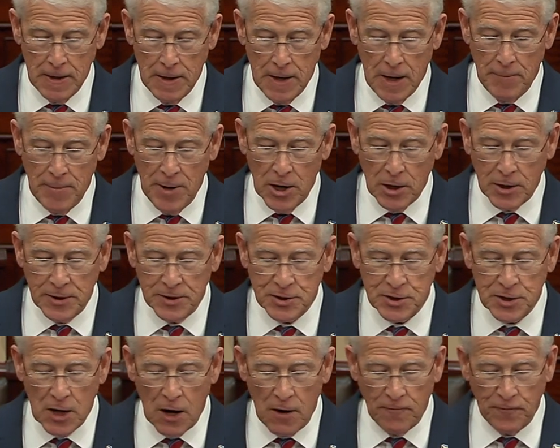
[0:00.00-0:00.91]
Americans
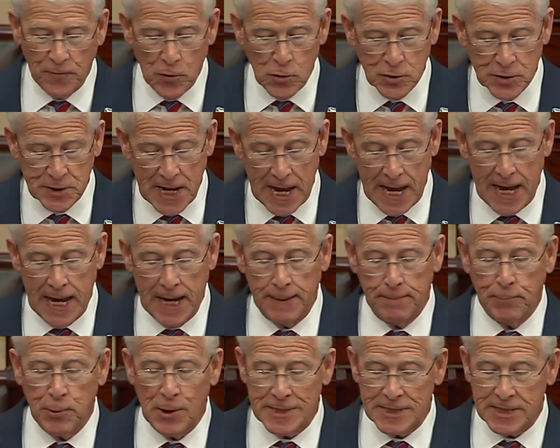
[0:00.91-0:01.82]
saw
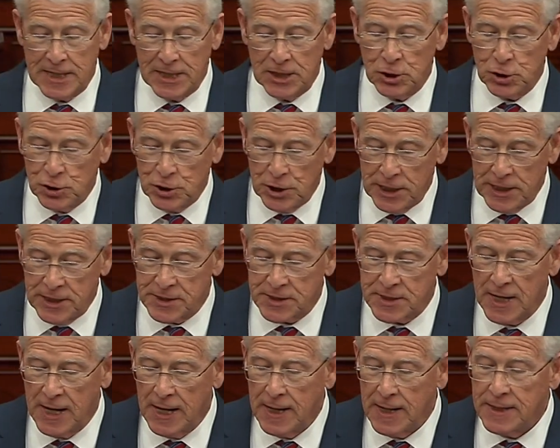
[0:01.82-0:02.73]
firsthand President
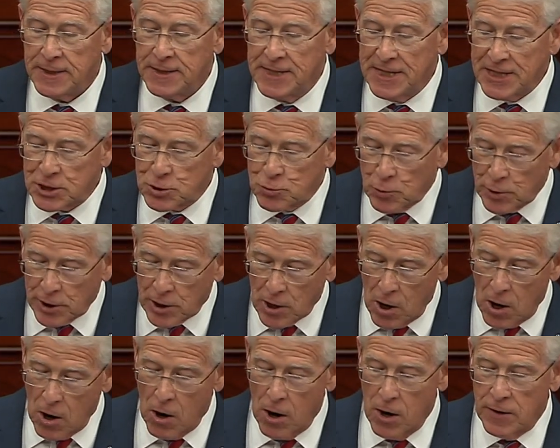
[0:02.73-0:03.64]
Xi's
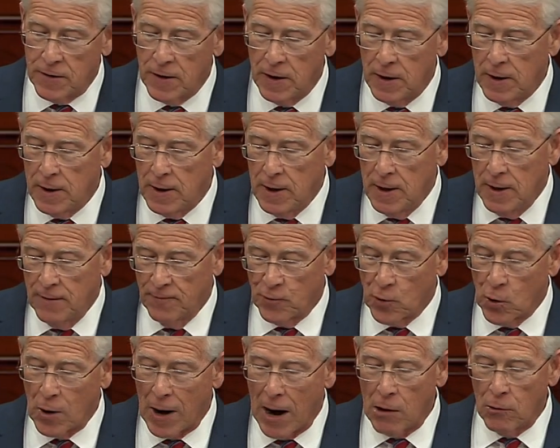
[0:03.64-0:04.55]
disregard
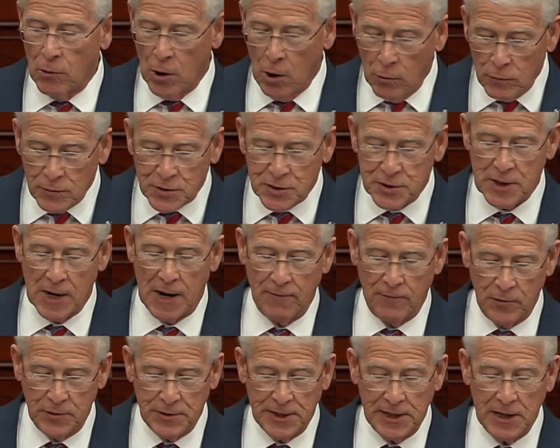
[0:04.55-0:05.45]
for our own
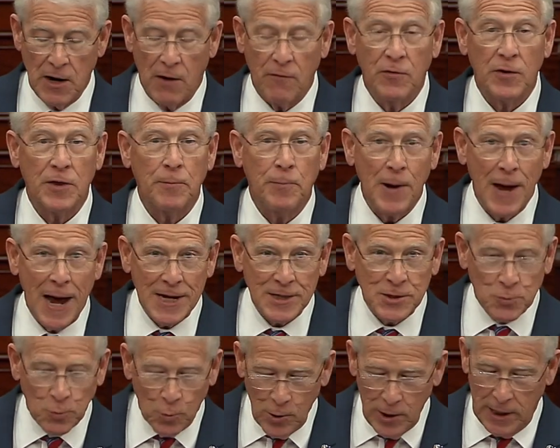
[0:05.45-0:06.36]
sovereignty over the
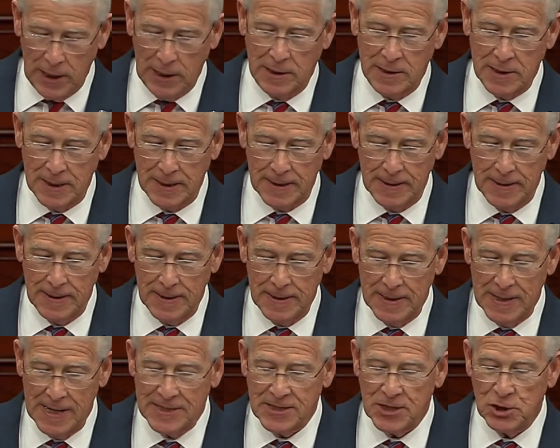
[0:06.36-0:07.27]
past week
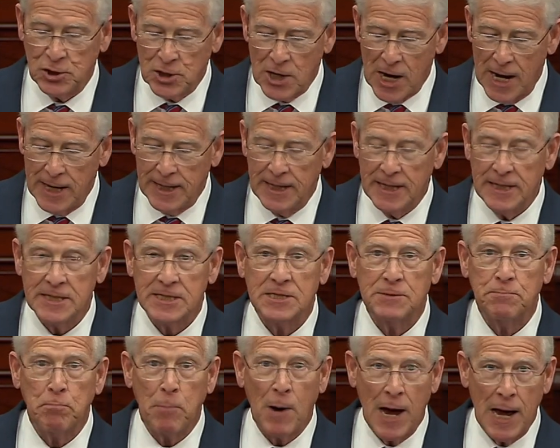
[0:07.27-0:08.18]
as a Chinese
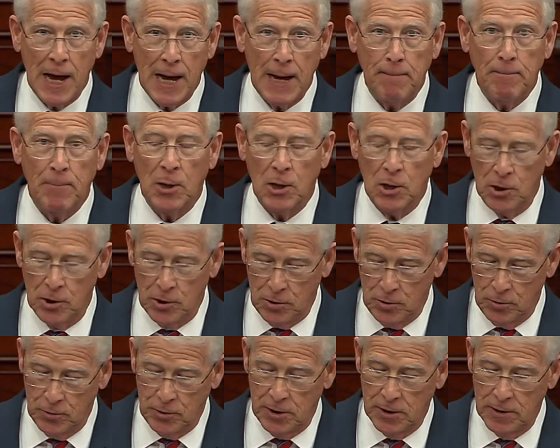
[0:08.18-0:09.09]
spy
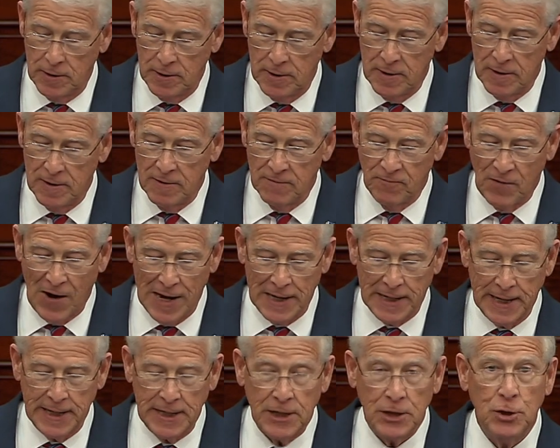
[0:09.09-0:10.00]
balloon
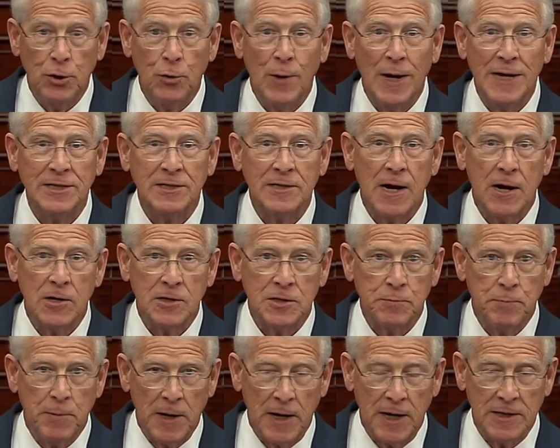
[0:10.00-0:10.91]
violated U.S.
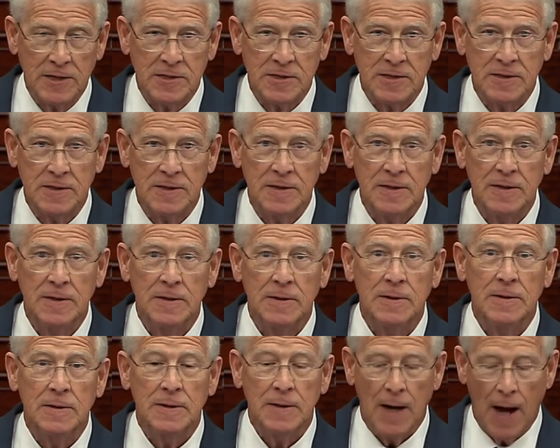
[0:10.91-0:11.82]
airspace
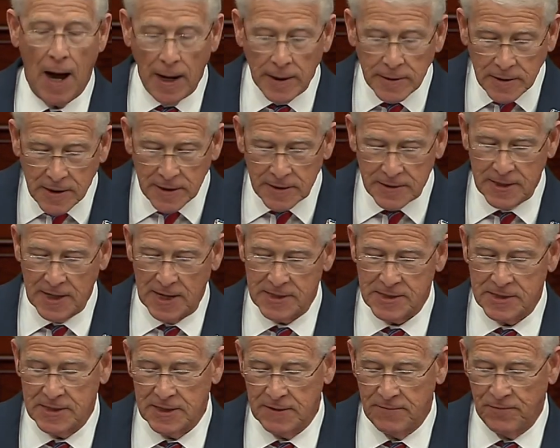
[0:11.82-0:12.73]

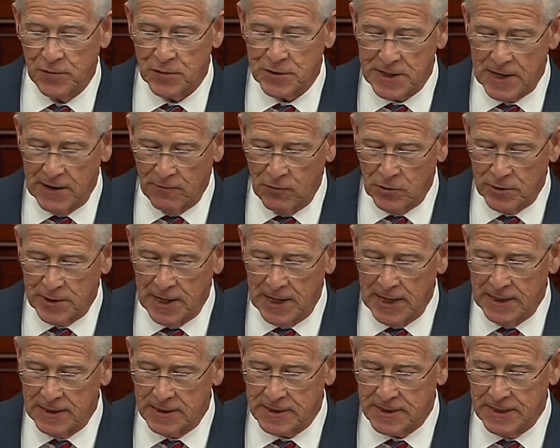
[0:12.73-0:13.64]
uncontested for several
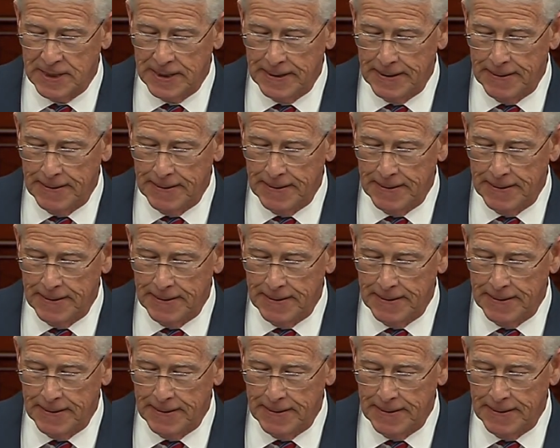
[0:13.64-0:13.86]
days,